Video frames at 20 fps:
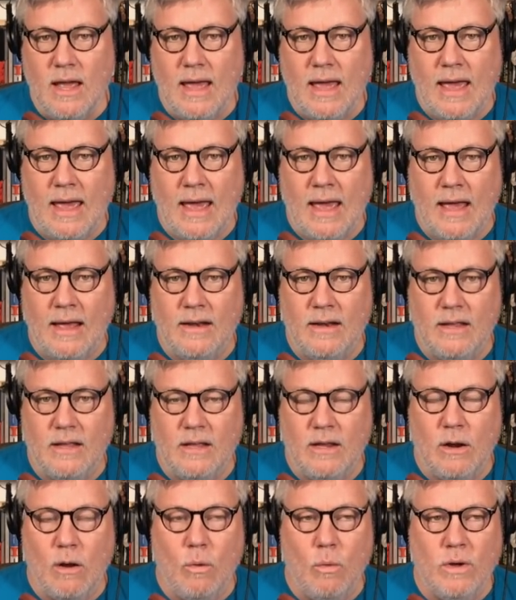And,
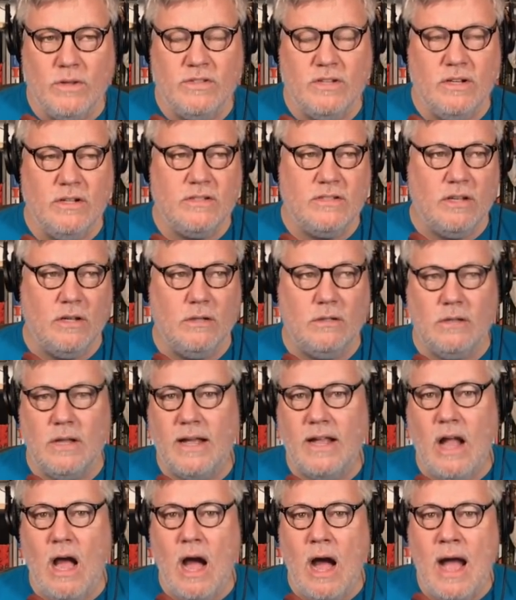you know, it wasn't until,
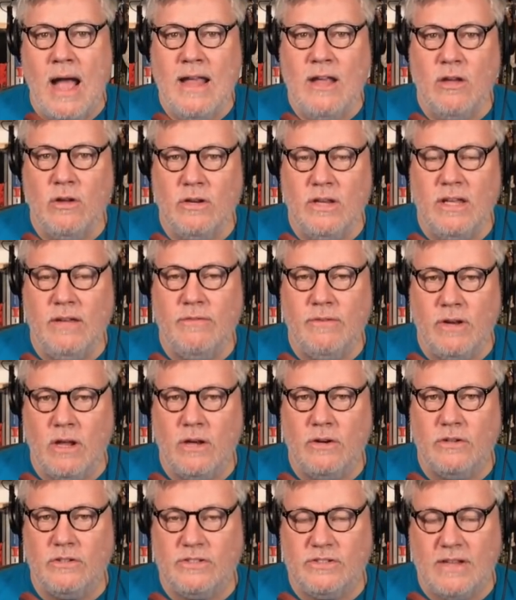like, I could even
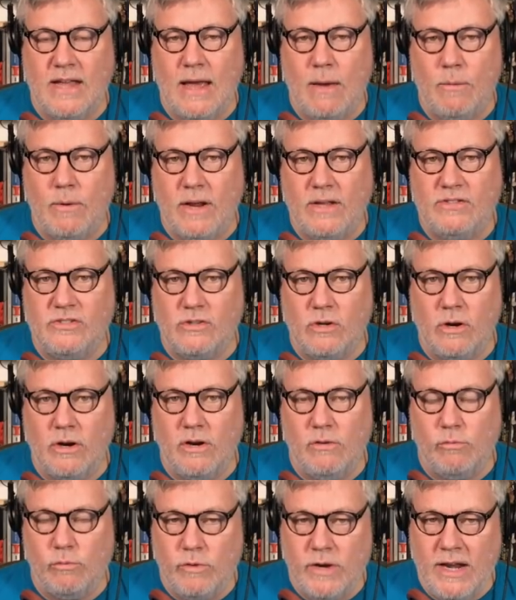understand when I
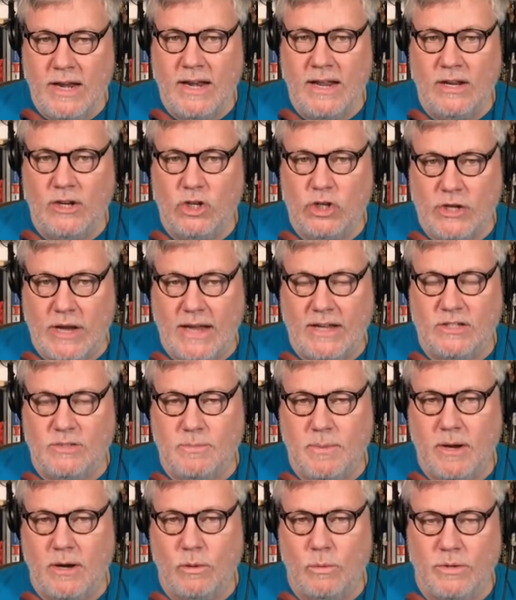started reading
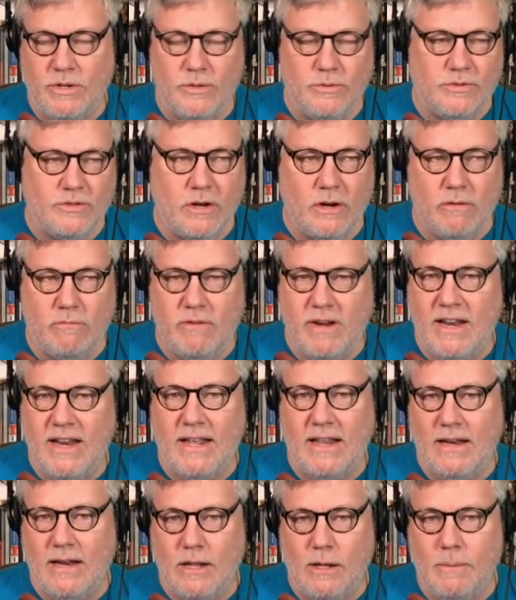Shakespeare, when you started reading
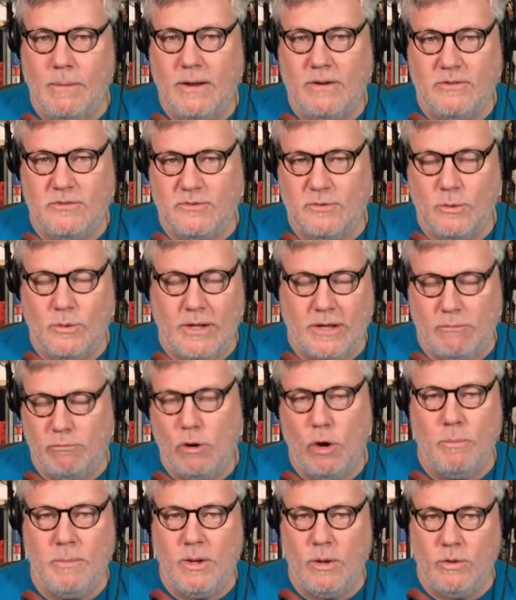it in elementary school, like
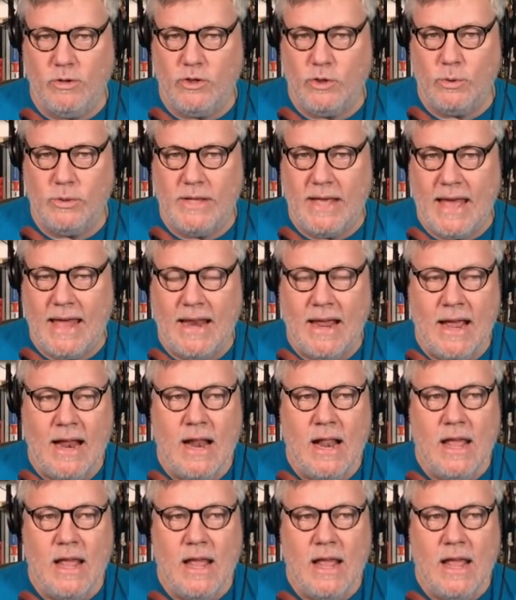Romeo and Juliet,